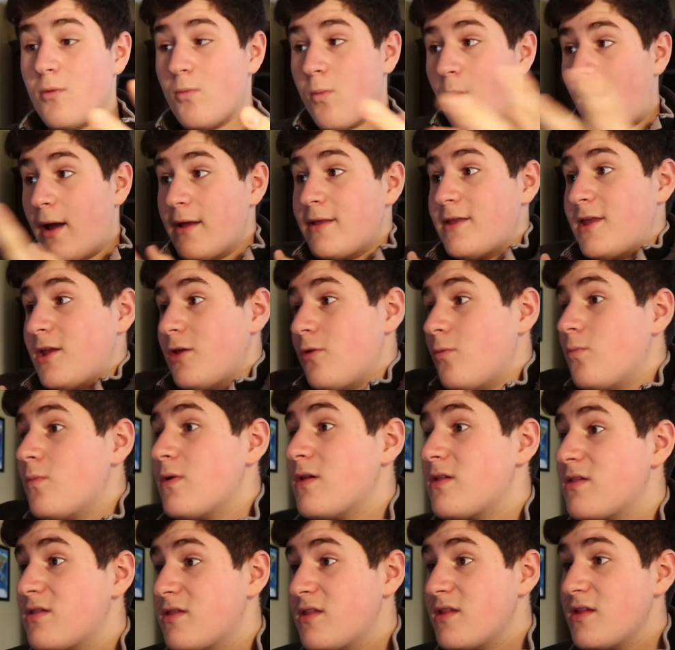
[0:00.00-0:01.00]
Why didn't we
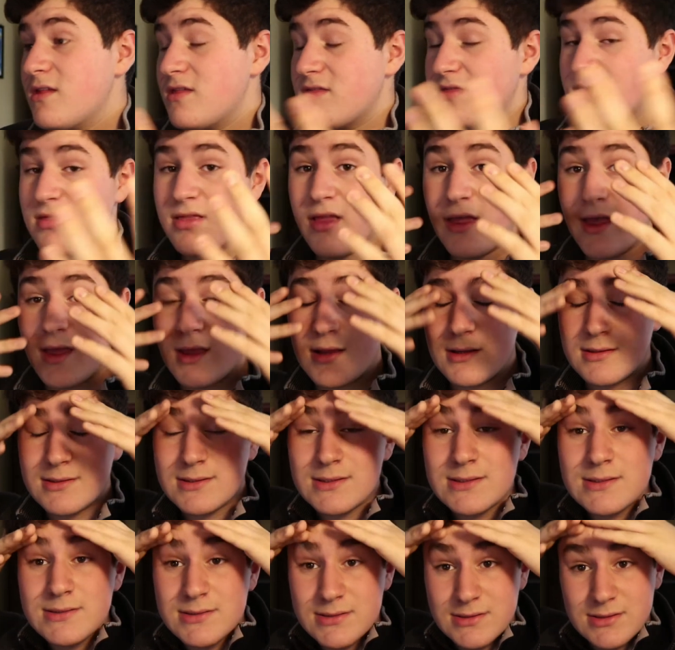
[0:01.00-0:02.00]
see like
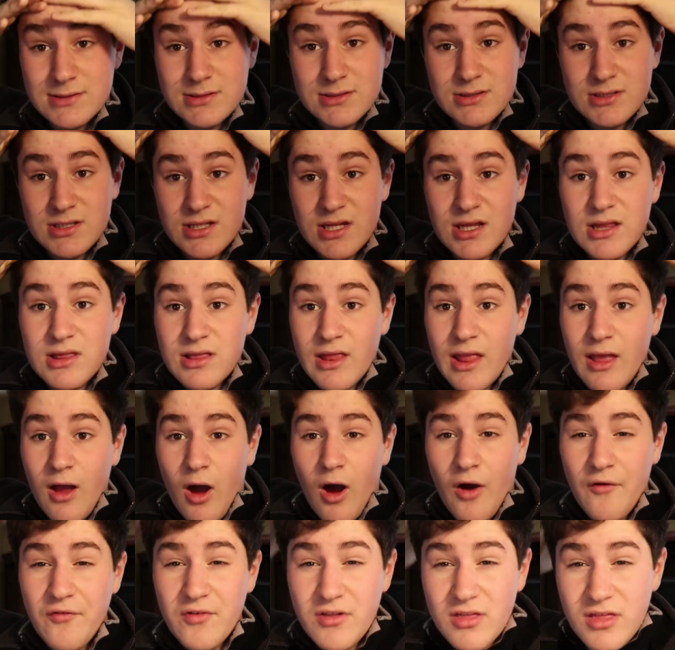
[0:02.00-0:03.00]

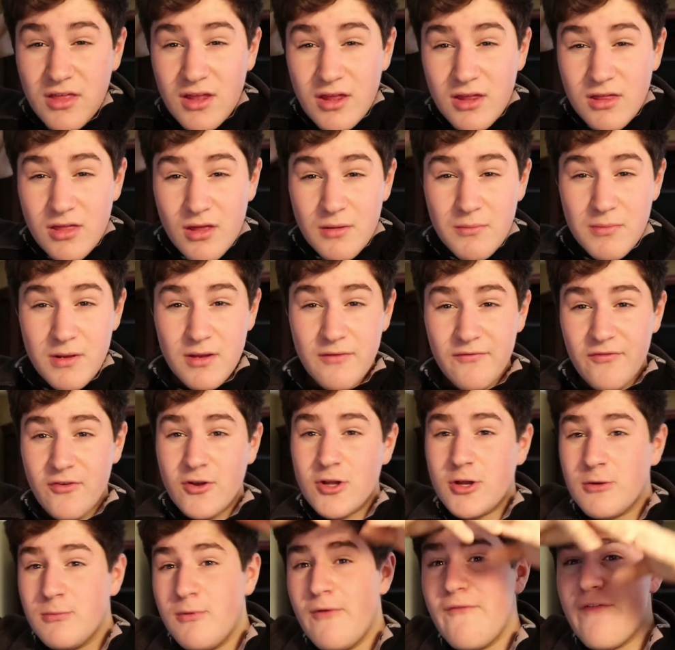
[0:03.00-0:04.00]
obviously he's gonna be in
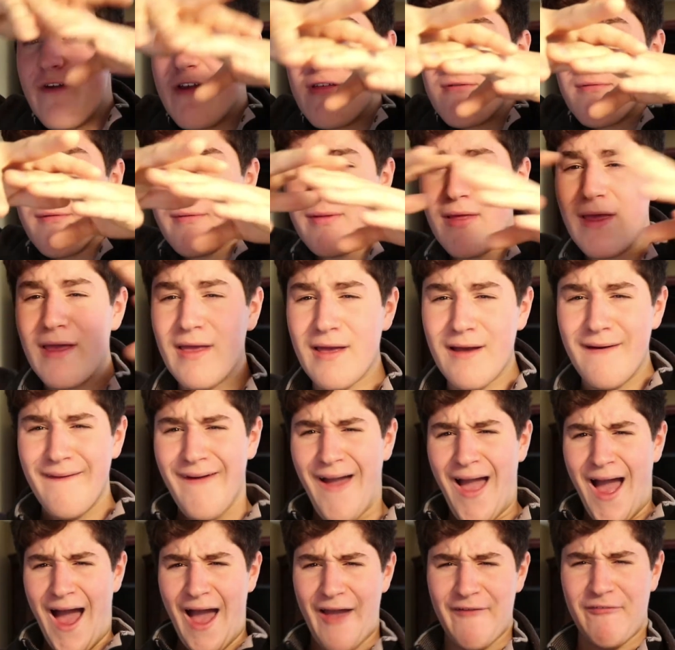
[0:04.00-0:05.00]
future movies, but like
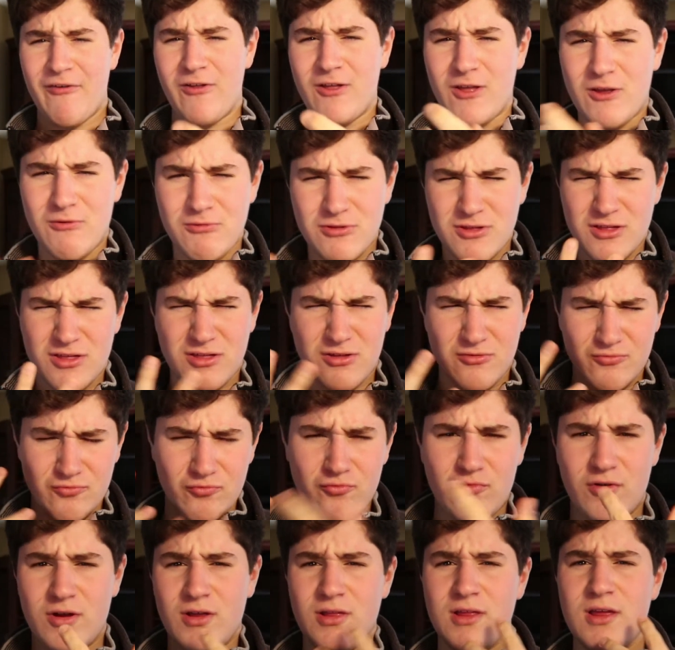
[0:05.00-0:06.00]
I felt like he was just
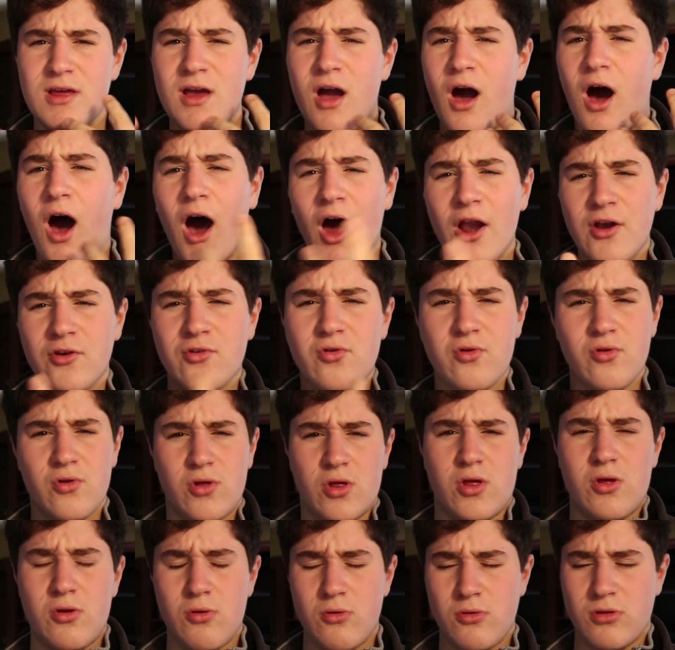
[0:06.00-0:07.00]
really
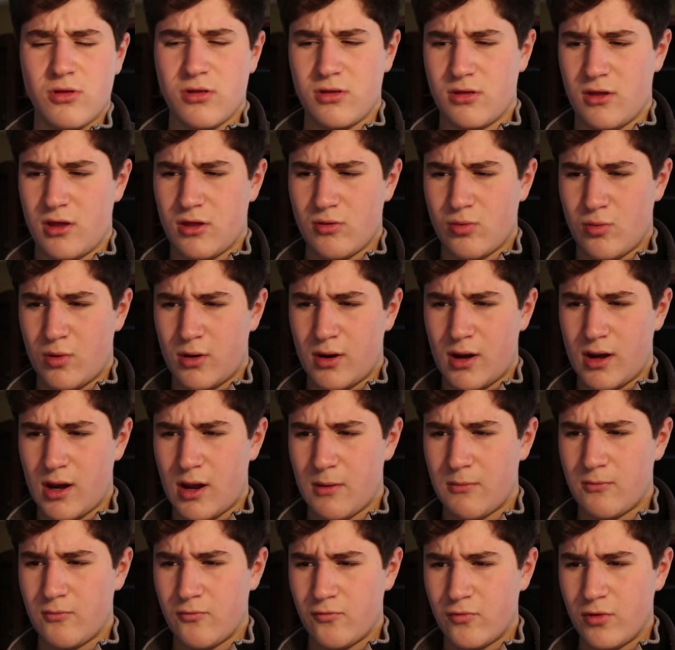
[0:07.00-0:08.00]
underused in this one, and
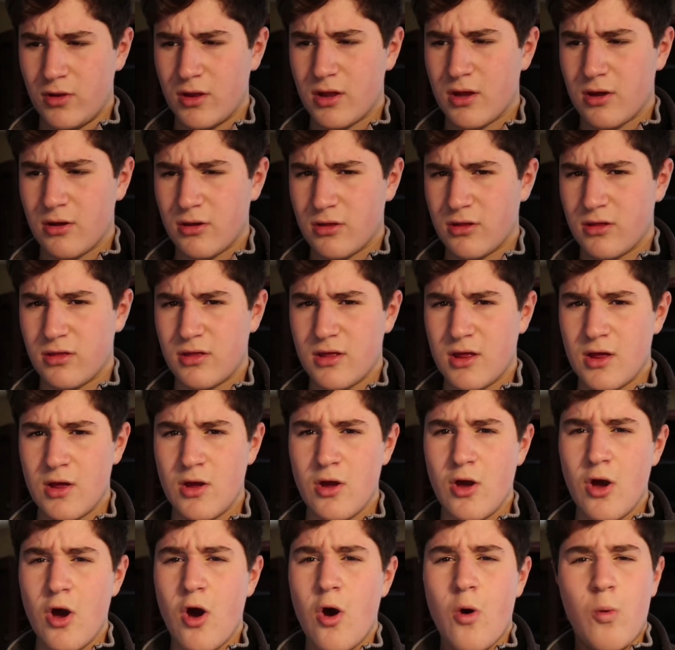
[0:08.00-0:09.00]
I'm really curious to see
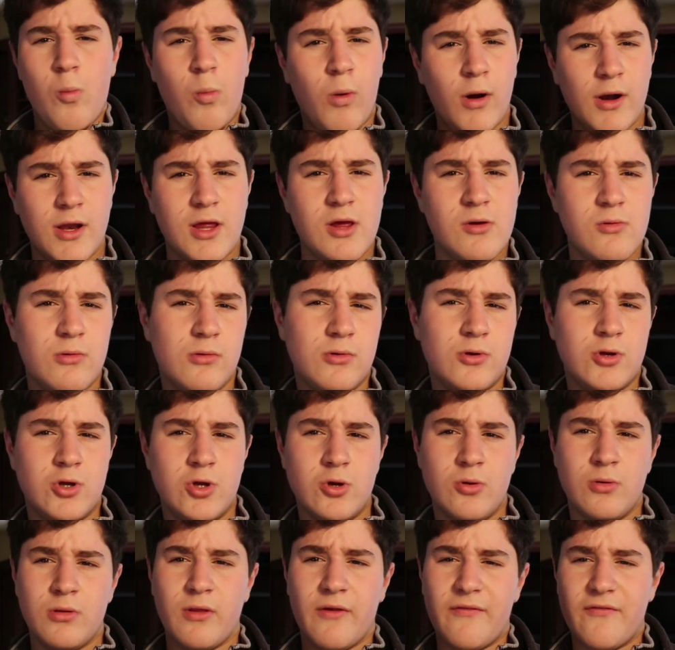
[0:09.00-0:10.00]
what he will
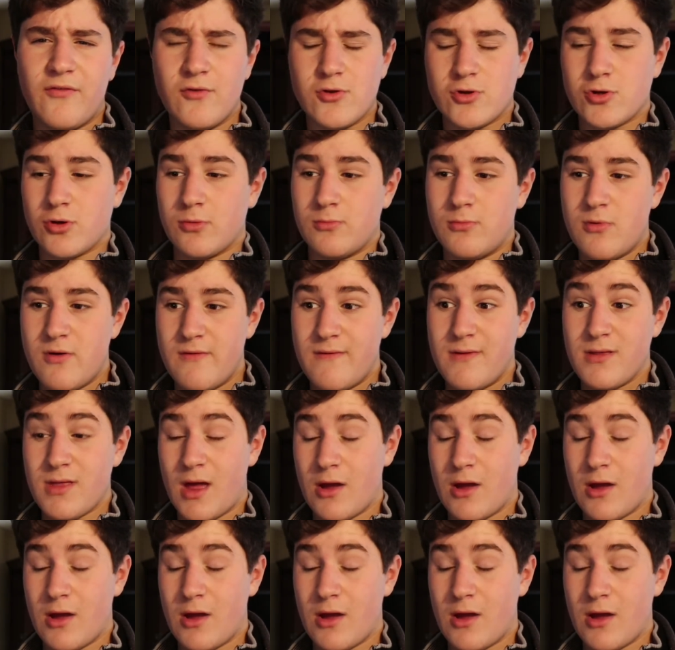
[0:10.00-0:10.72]
do in the future movies.